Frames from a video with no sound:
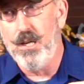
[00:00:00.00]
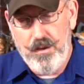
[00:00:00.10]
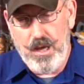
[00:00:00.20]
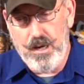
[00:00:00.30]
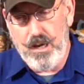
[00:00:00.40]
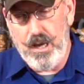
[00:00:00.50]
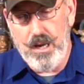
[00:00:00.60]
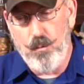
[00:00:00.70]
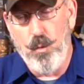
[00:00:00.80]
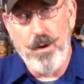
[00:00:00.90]

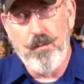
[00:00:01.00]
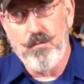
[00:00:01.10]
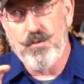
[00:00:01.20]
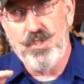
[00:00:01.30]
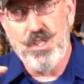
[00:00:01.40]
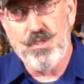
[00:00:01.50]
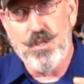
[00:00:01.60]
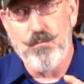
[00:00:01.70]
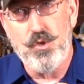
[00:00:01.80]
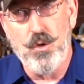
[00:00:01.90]
and what
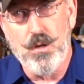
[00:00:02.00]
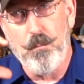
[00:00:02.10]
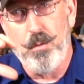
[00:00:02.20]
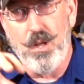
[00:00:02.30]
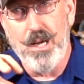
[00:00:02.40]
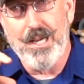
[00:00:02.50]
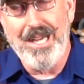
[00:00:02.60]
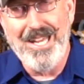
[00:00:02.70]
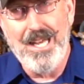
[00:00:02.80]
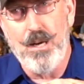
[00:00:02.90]
systems you can plug
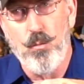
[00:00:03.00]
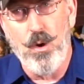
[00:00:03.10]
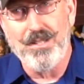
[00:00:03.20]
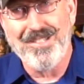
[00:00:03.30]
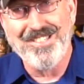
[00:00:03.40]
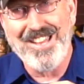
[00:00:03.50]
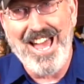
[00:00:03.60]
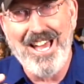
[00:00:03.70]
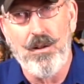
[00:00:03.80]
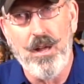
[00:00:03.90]
in, what
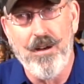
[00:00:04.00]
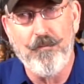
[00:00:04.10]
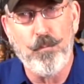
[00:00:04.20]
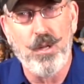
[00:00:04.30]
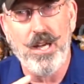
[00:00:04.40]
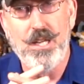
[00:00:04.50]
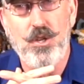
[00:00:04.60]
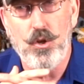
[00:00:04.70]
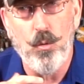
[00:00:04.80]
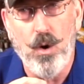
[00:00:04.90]
style of play
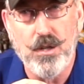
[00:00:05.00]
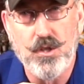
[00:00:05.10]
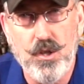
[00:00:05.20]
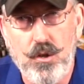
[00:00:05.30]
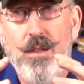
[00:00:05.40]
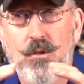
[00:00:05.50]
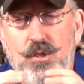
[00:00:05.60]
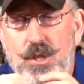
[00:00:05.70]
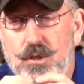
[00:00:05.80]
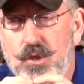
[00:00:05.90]
do you want to do. There's
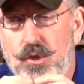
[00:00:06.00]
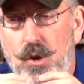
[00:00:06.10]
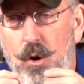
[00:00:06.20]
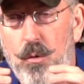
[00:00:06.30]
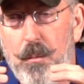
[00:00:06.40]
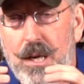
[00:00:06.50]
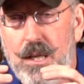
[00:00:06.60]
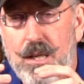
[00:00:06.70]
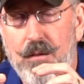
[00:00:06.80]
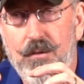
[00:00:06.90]
just so
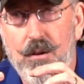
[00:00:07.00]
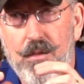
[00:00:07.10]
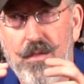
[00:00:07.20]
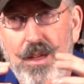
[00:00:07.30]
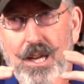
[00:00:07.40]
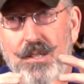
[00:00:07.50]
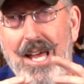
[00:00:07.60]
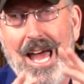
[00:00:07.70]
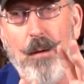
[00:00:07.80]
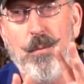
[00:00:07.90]
many different things
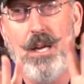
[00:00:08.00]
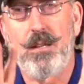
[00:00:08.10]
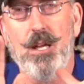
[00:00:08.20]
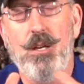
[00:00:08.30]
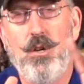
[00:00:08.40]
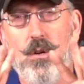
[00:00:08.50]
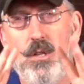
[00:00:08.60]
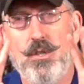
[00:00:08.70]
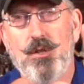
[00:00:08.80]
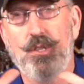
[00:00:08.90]
happening that you
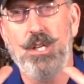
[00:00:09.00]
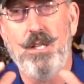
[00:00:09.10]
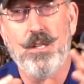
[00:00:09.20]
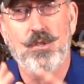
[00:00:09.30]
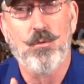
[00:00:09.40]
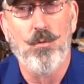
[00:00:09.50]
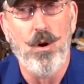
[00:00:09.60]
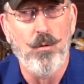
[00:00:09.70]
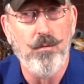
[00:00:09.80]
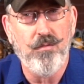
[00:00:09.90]
can just see this
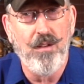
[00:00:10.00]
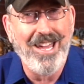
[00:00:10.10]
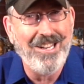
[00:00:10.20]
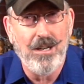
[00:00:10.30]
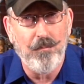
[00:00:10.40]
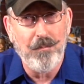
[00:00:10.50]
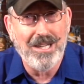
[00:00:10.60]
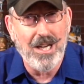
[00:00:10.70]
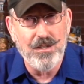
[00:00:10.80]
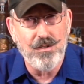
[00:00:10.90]
growth, and
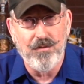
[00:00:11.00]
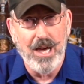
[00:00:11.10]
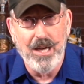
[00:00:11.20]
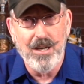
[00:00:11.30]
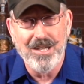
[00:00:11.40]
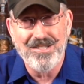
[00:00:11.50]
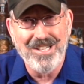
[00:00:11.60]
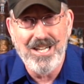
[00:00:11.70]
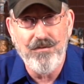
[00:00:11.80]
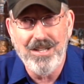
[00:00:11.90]
because of that, it's
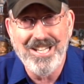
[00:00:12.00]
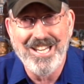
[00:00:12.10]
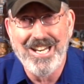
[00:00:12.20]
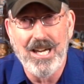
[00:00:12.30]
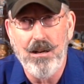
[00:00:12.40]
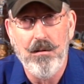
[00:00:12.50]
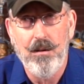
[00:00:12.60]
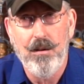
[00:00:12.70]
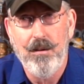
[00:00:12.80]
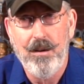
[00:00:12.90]
even getting,
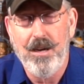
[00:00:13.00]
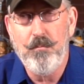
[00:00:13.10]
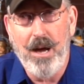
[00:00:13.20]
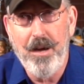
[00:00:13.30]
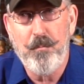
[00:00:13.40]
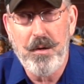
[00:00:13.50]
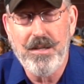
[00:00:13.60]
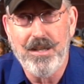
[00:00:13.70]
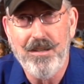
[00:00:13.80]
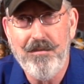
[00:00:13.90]
in my
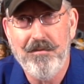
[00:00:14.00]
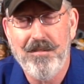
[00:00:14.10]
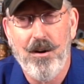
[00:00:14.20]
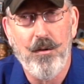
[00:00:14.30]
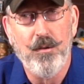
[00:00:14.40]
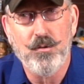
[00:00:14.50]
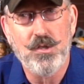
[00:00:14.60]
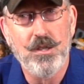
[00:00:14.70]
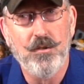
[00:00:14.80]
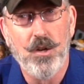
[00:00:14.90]
opinion, although
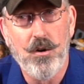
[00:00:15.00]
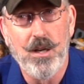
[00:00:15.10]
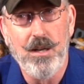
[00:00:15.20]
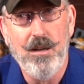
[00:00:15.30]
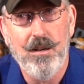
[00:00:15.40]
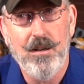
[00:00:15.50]
still nerdy,